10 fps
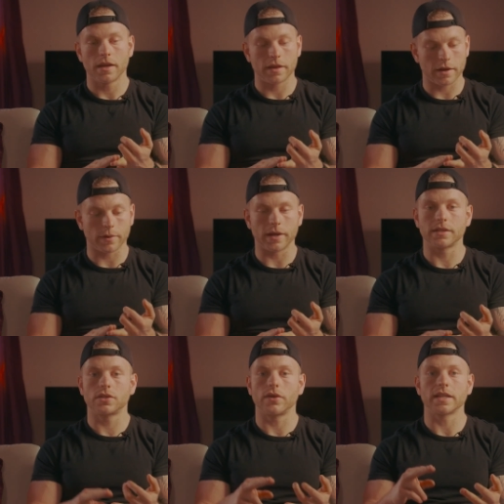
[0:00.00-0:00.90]
There
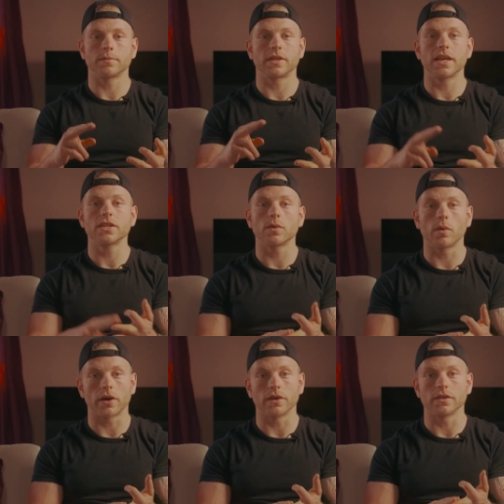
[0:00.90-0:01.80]
was transportation
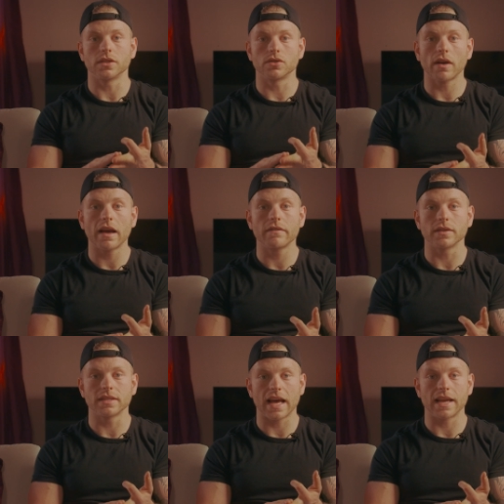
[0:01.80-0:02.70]
workers and
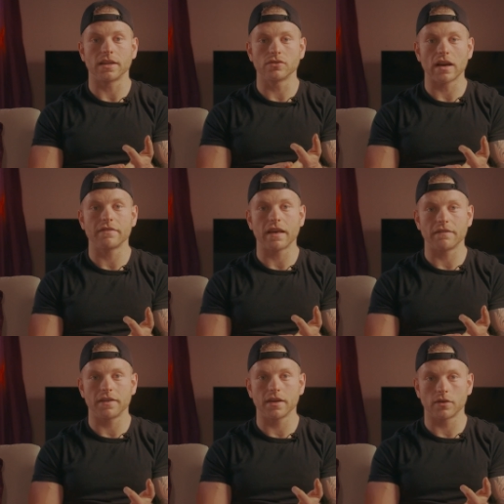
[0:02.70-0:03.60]
drivers that had to drive
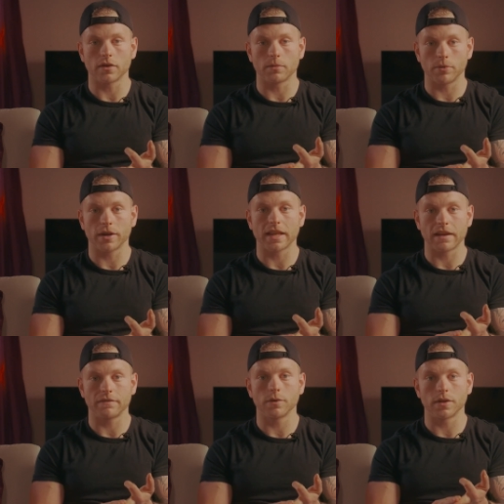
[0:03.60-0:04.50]
that vehicle to bring
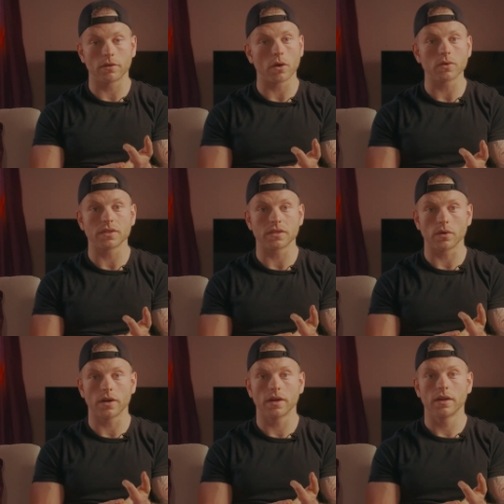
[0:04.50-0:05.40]
that food to the grocery
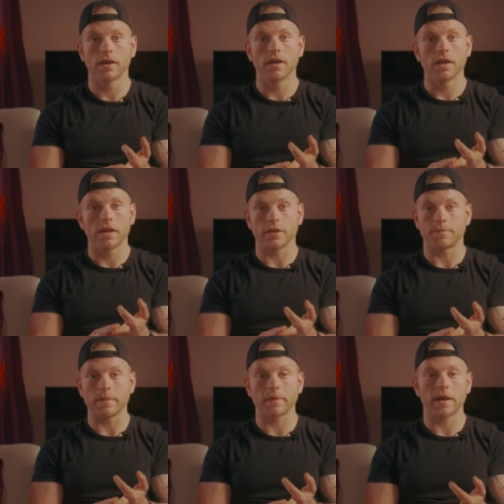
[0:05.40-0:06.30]
store. There's
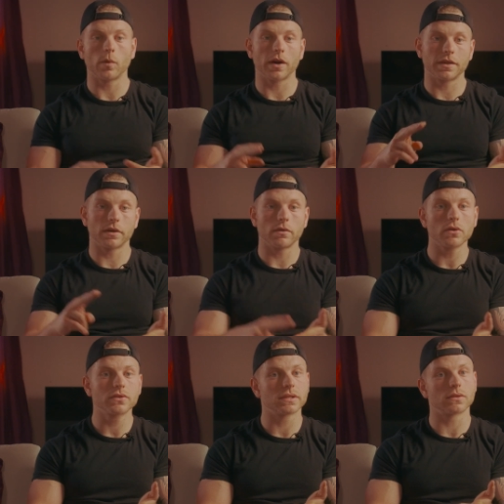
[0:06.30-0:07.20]
people that work at the
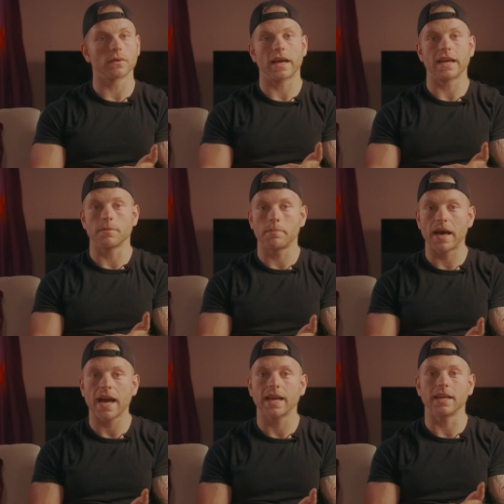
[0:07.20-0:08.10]
grocery store that had to
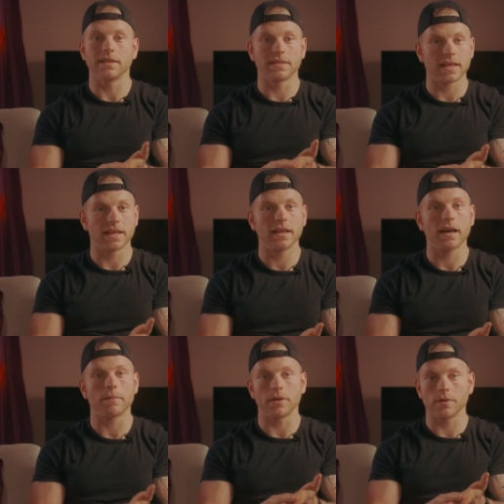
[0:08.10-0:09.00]
pack it and set it
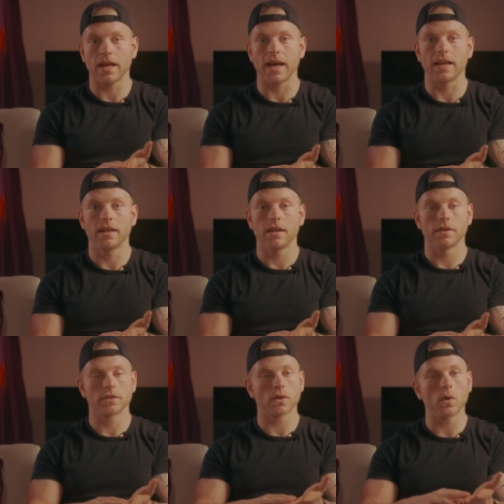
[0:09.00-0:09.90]
up and do that.
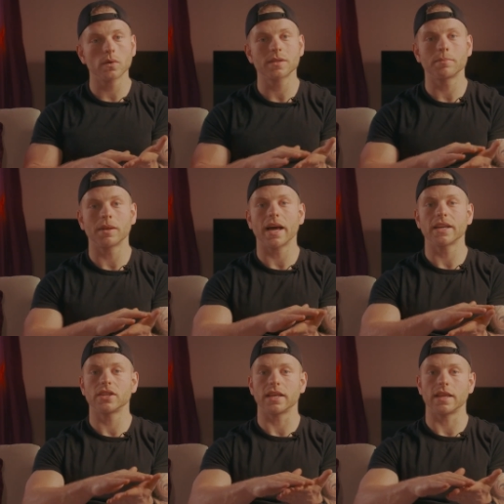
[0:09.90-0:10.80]
There's a whole
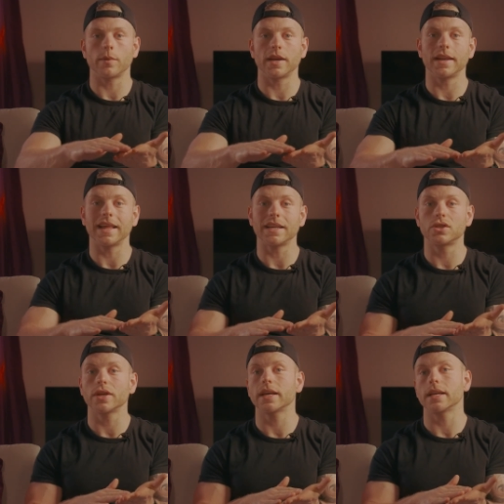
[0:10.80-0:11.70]
supply chain that went into that
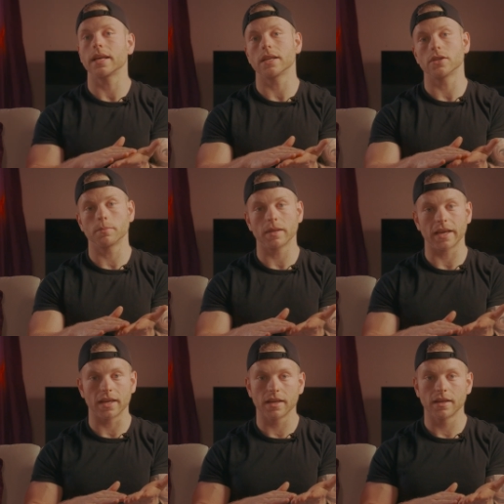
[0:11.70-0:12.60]
chicken getting to your plate.